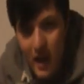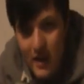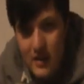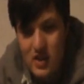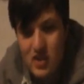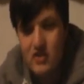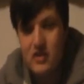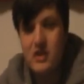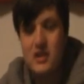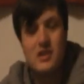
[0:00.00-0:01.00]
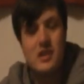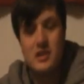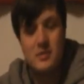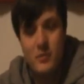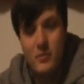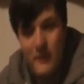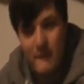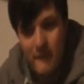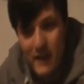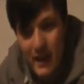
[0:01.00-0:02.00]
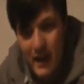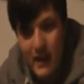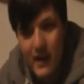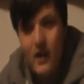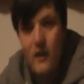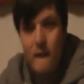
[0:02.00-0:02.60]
action scenes in this movie were